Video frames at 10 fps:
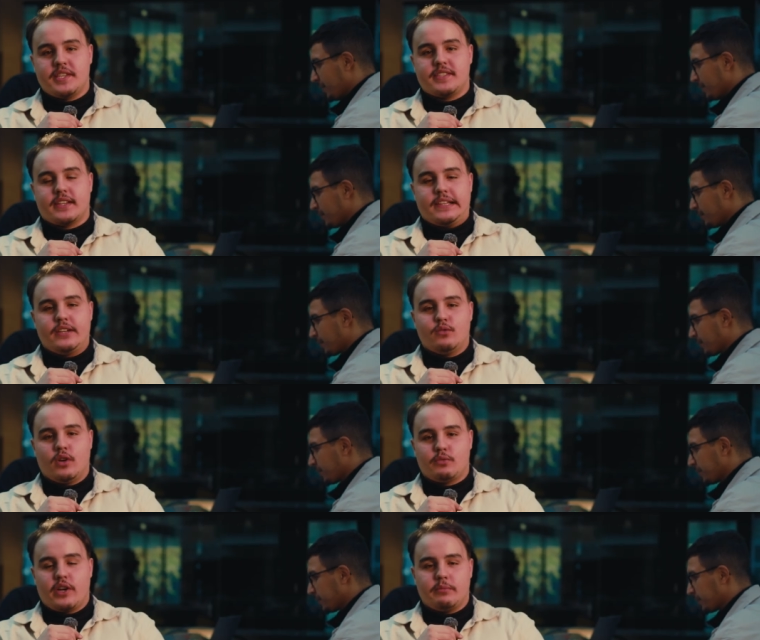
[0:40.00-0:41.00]
Speaker 1: Basically,
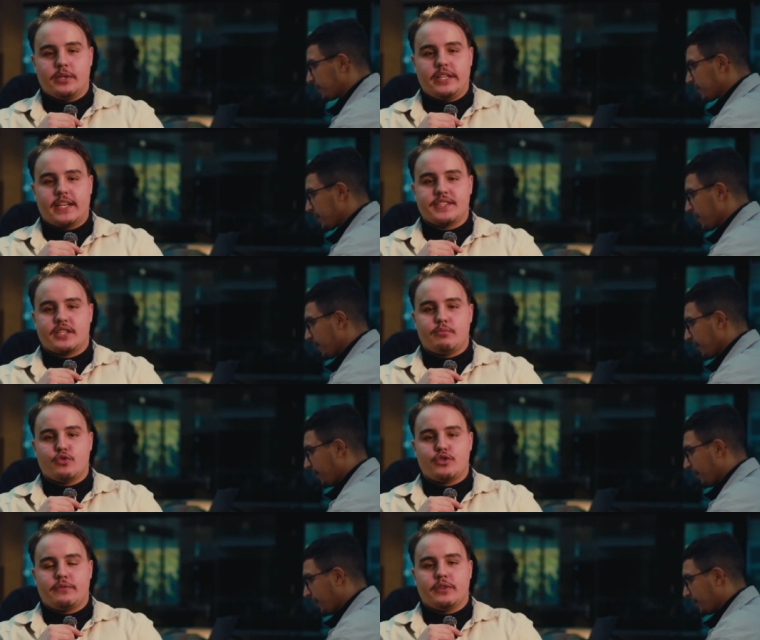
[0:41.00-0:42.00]
what we are building is
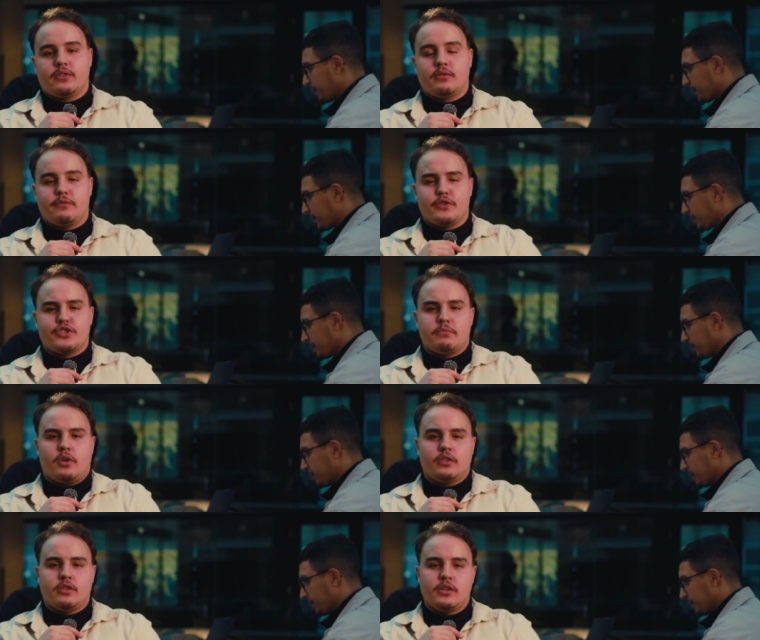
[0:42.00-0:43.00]
computer vision
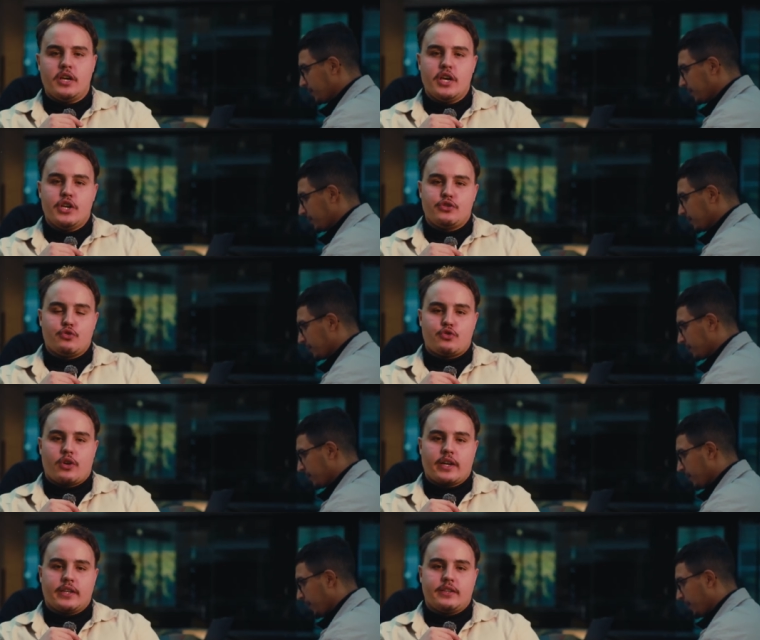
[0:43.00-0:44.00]
model to
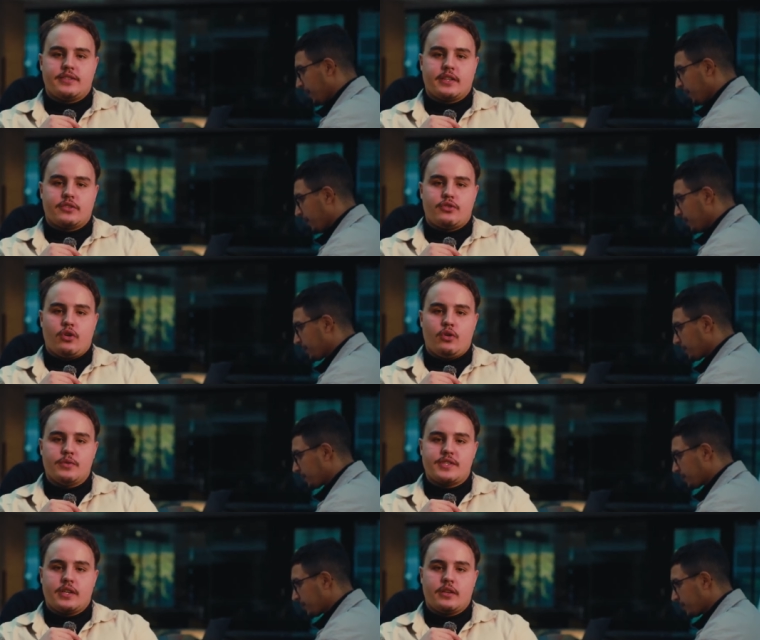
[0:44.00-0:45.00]
track and detect
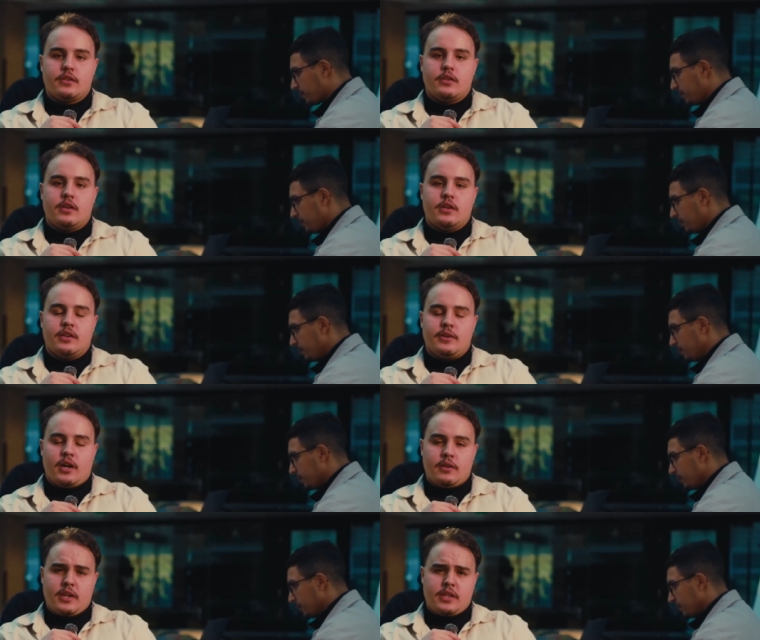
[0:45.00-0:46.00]
drones in,
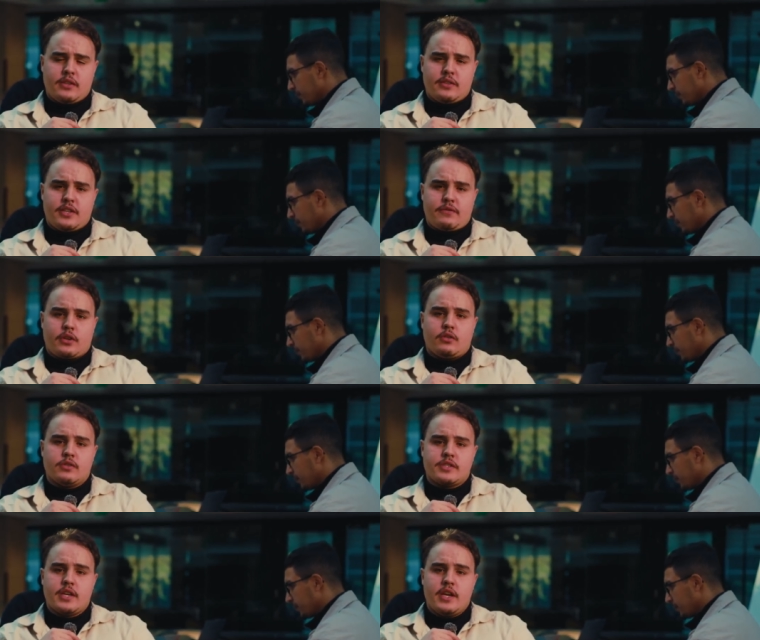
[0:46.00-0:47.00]
uh, in
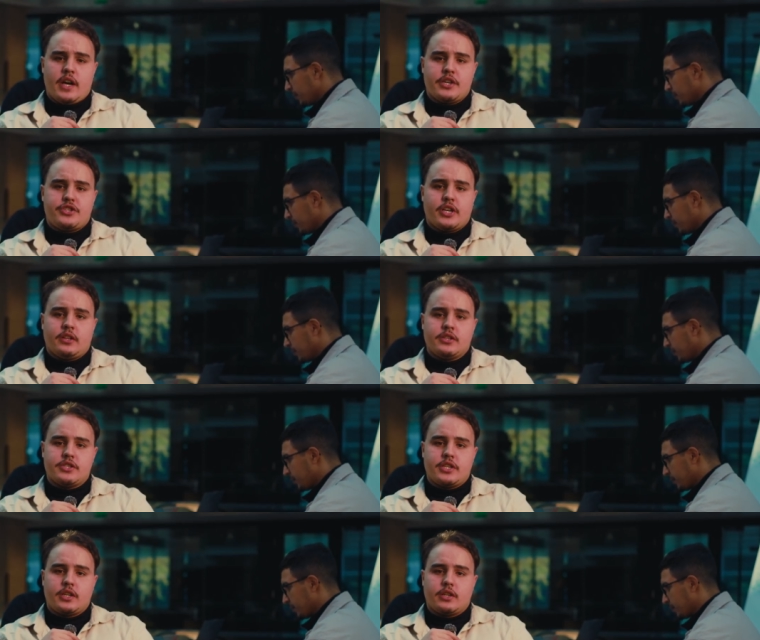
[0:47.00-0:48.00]
difficult and
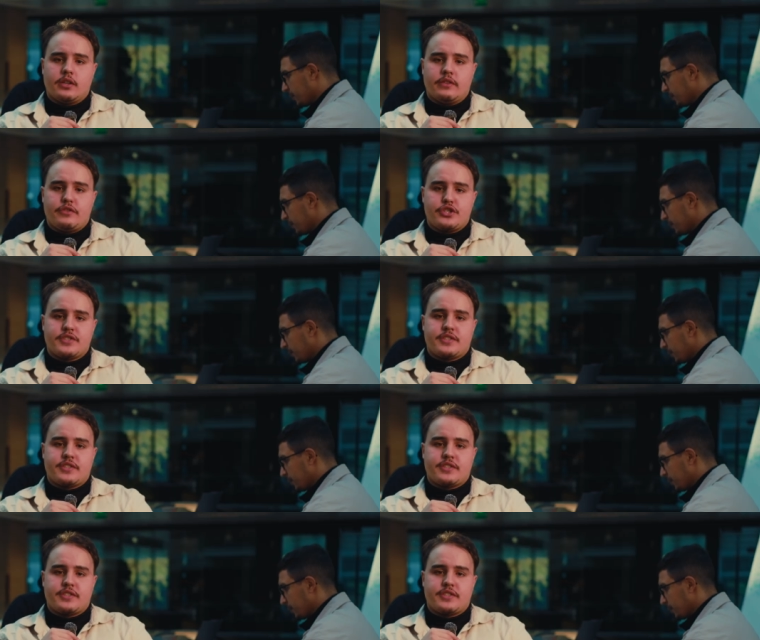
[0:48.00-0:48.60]
challenging uh, vision